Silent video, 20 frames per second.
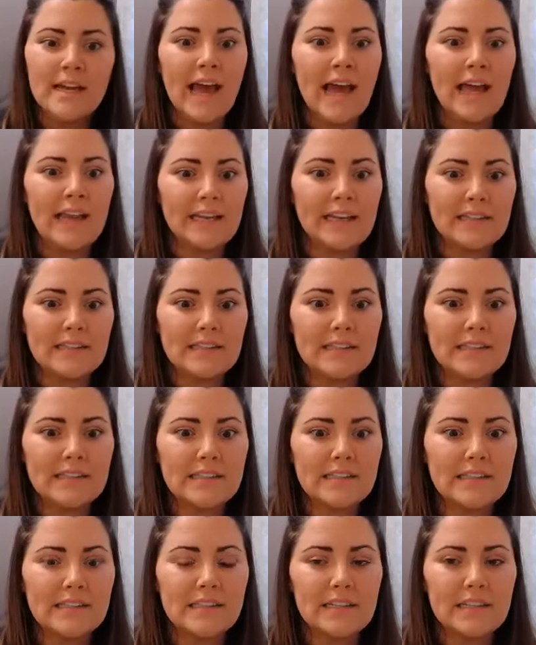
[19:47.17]
And
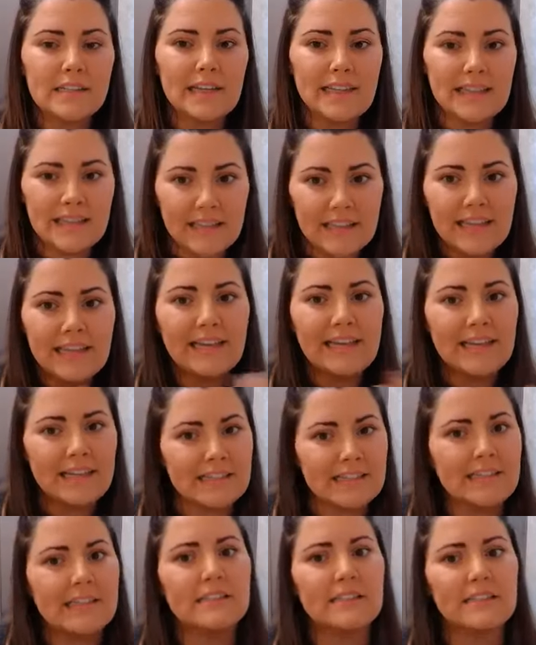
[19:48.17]
it's, it
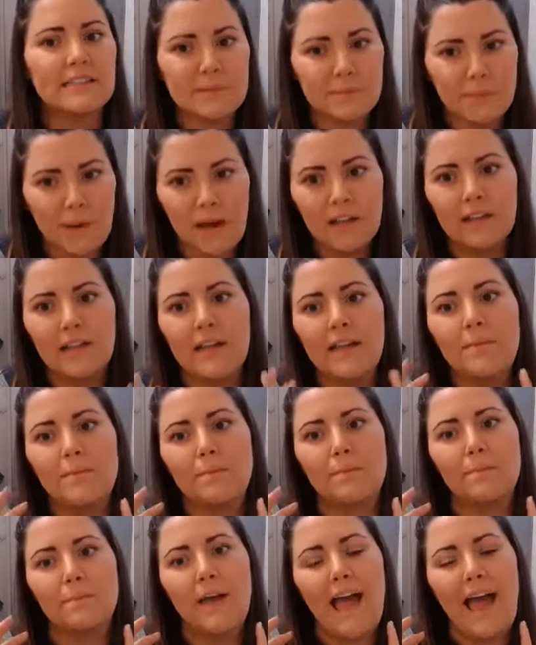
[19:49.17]
is, it's a spotlight
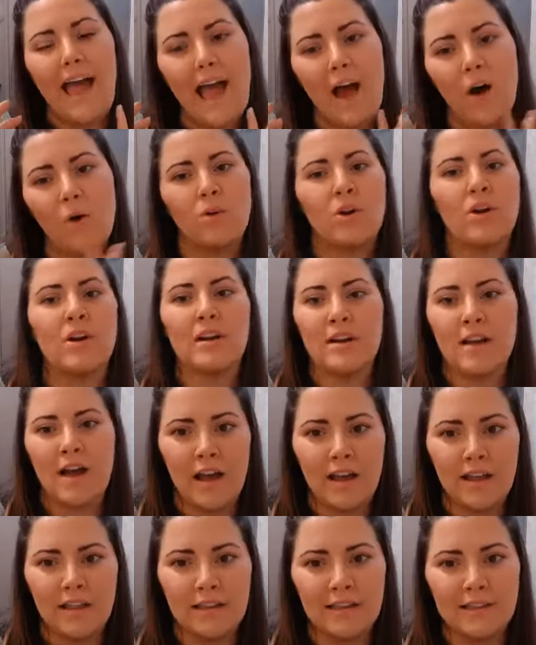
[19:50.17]
out on an
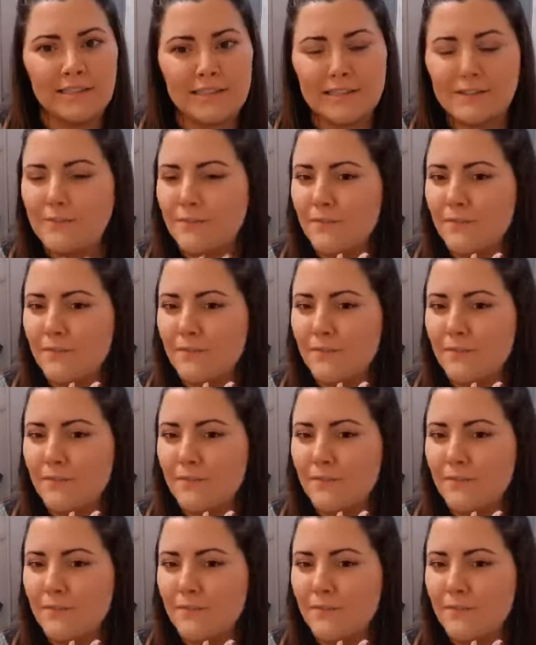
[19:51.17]
island.